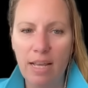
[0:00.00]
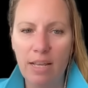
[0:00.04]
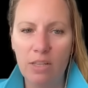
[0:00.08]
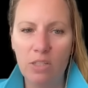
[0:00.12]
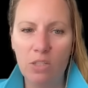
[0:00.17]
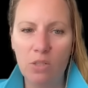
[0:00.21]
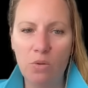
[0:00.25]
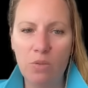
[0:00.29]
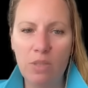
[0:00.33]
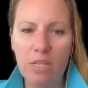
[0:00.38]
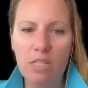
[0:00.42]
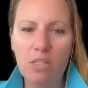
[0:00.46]

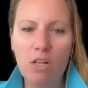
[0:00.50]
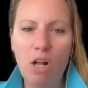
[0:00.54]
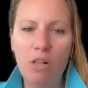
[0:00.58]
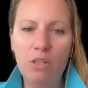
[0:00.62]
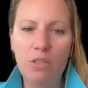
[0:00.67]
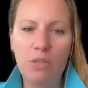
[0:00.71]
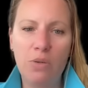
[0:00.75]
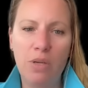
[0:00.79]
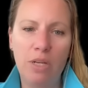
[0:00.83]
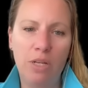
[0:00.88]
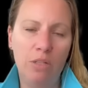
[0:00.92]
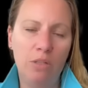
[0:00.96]
So this
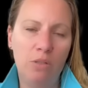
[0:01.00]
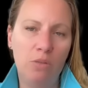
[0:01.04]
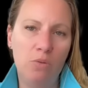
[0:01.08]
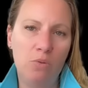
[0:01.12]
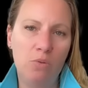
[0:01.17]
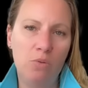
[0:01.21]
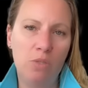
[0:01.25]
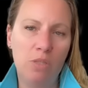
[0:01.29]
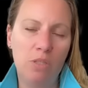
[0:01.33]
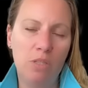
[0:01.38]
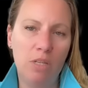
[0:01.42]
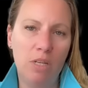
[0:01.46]
also
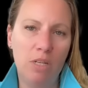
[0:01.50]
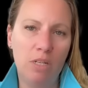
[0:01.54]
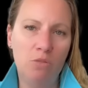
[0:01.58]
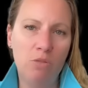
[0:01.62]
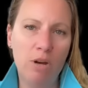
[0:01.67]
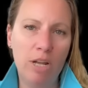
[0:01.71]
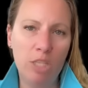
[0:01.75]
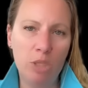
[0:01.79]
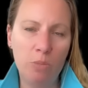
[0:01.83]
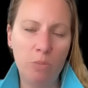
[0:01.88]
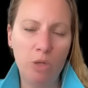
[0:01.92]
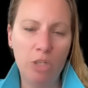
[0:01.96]
includes
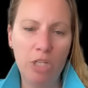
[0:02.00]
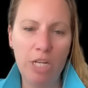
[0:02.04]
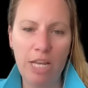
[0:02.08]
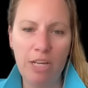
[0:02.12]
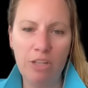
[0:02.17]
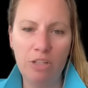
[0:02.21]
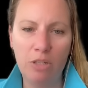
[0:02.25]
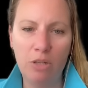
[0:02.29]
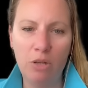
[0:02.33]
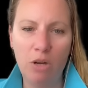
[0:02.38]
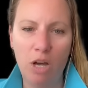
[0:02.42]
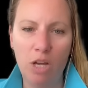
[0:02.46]

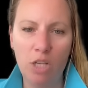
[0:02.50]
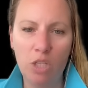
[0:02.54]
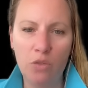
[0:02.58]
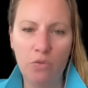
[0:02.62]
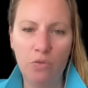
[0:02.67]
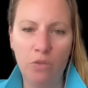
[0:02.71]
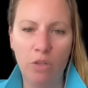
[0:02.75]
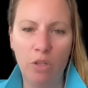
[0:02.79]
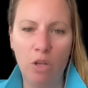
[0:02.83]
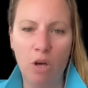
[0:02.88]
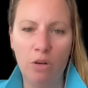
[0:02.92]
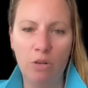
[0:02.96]
transportation costs
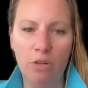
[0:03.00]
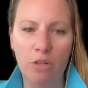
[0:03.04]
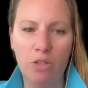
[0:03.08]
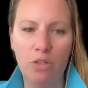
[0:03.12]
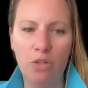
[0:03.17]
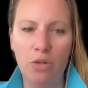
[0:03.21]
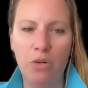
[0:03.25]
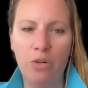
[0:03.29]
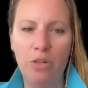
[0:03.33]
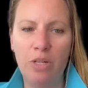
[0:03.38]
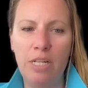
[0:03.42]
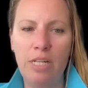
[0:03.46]
for longer
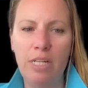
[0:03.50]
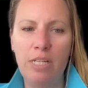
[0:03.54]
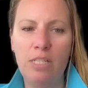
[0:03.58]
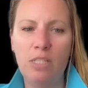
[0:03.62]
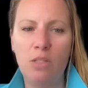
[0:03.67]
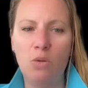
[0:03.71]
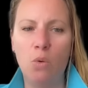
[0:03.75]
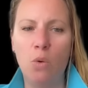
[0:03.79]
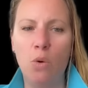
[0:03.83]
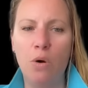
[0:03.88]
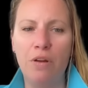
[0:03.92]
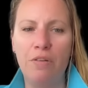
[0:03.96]

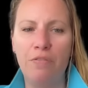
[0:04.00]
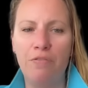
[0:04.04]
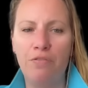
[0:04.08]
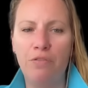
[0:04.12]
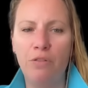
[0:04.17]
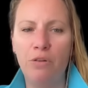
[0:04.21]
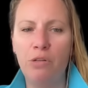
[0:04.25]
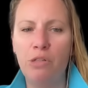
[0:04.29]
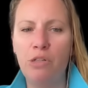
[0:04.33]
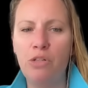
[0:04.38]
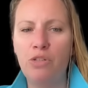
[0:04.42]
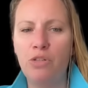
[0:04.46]
journeys or if
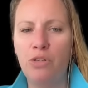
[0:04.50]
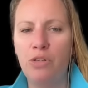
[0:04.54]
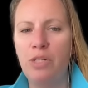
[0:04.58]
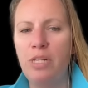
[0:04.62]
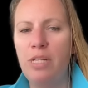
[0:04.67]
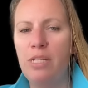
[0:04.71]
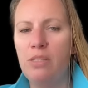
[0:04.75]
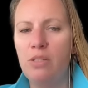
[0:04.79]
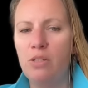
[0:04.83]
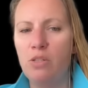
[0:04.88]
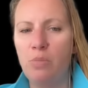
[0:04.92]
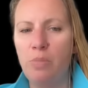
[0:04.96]
furniture
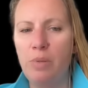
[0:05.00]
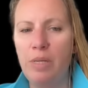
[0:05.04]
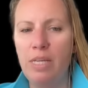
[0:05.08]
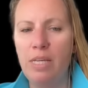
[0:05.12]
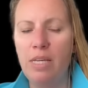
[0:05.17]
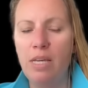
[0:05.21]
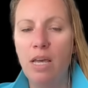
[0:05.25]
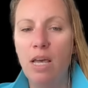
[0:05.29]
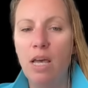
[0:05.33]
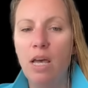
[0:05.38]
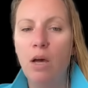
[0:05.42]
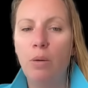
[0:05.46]
needs to be